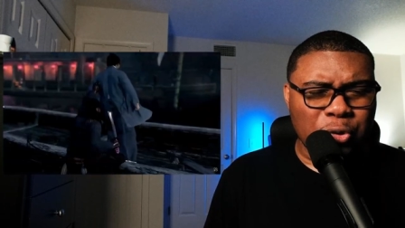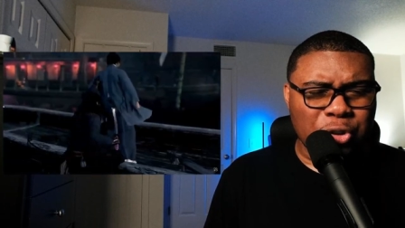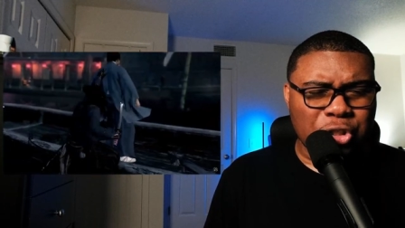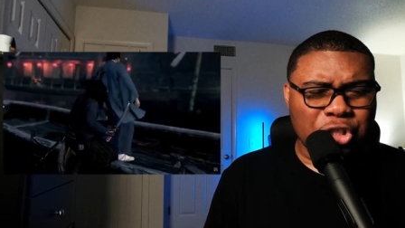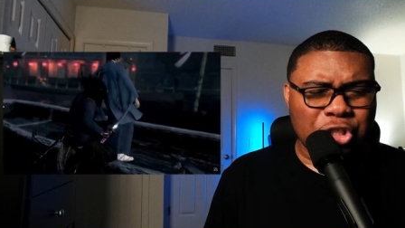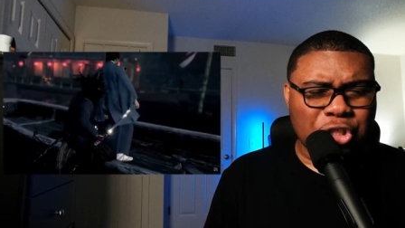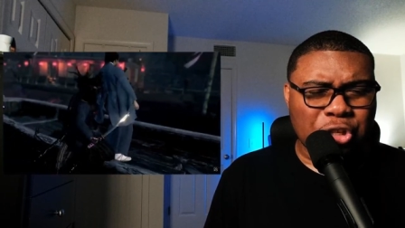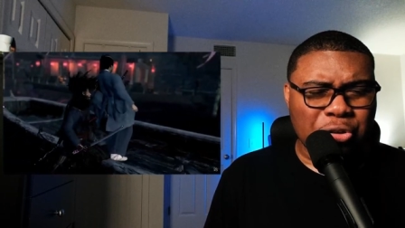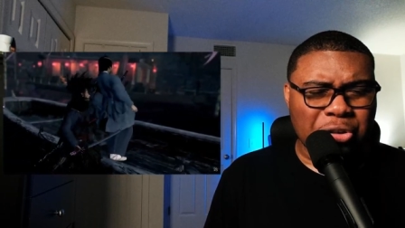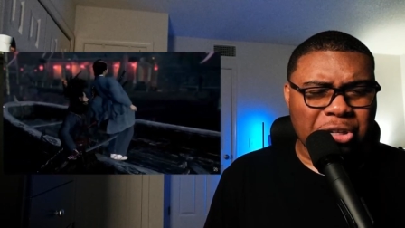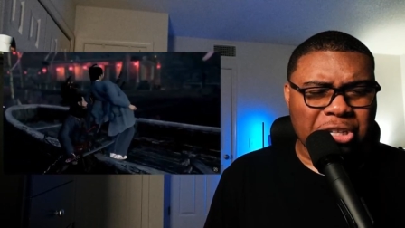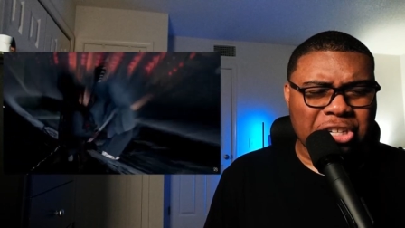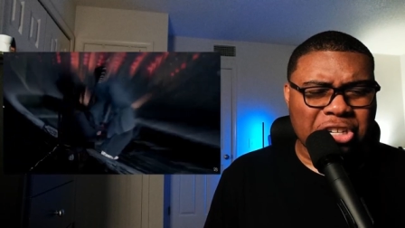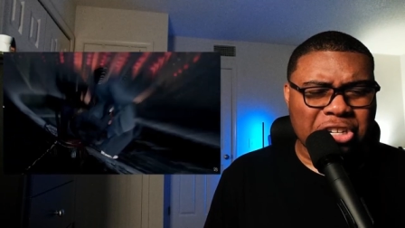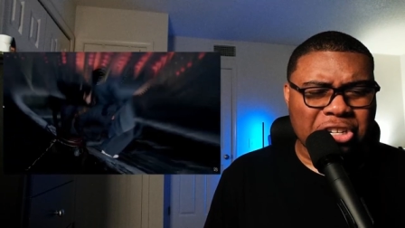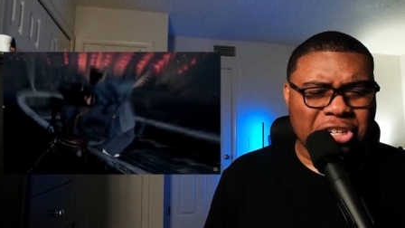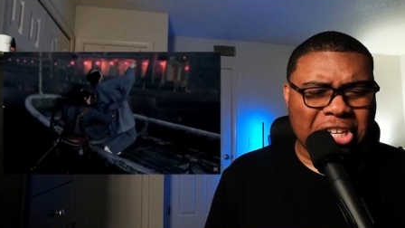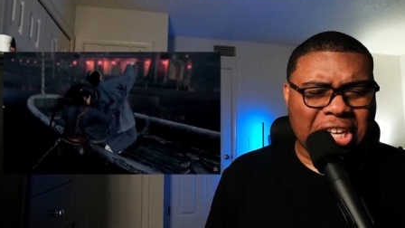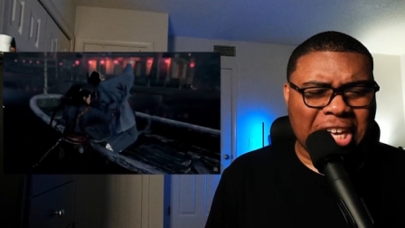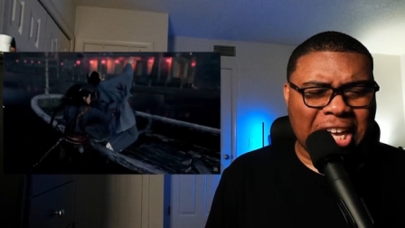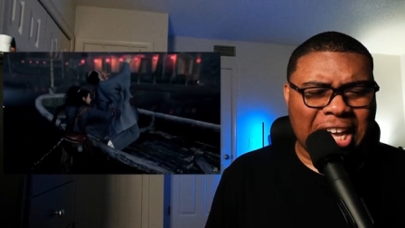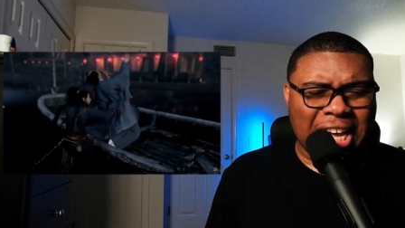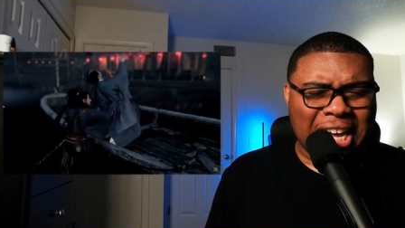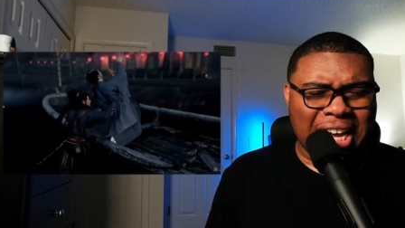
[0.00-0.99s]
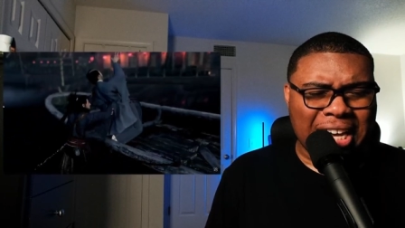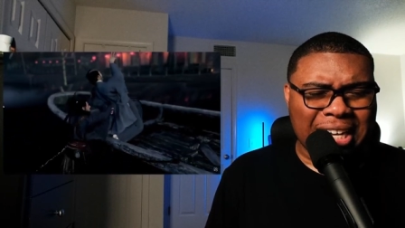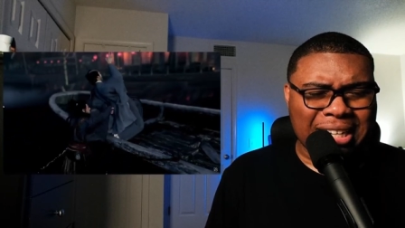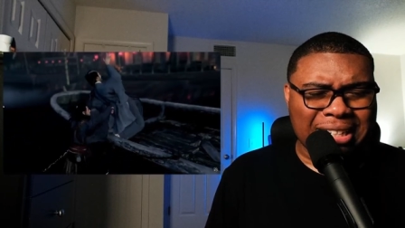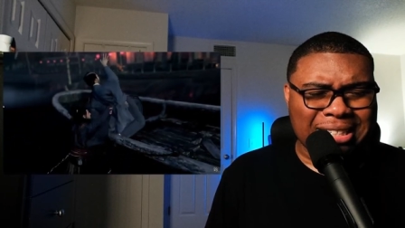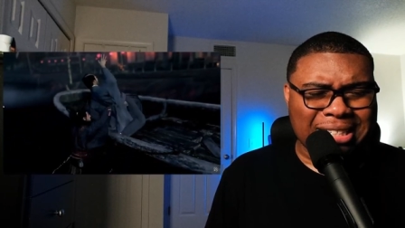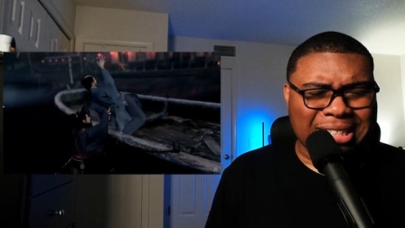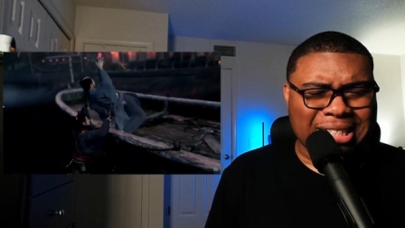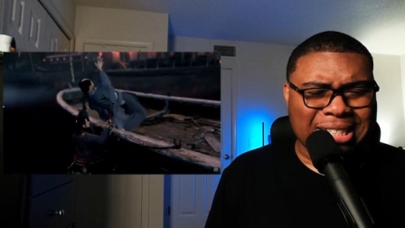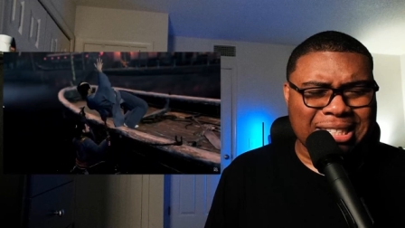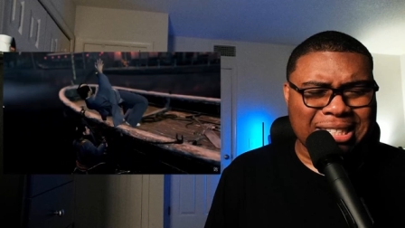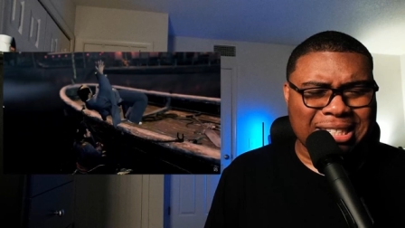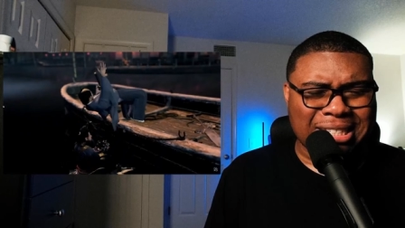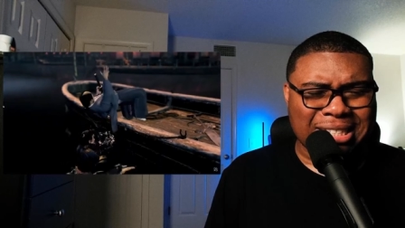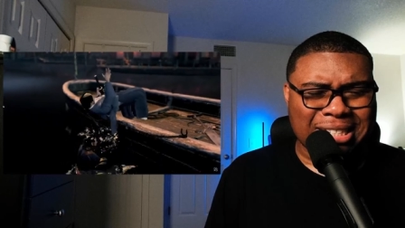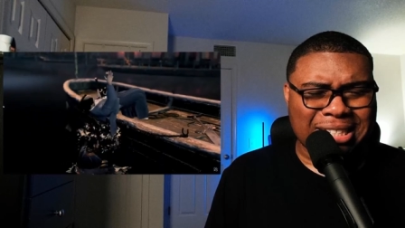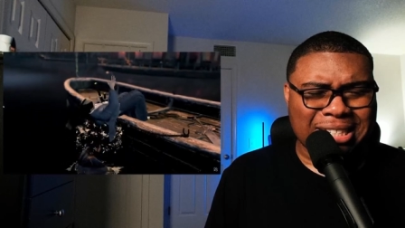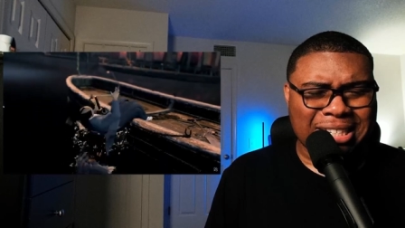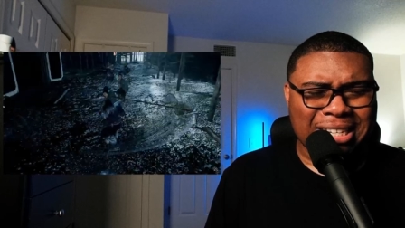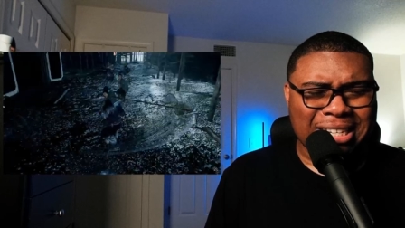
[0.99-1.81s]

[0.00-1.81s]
shooting your guts.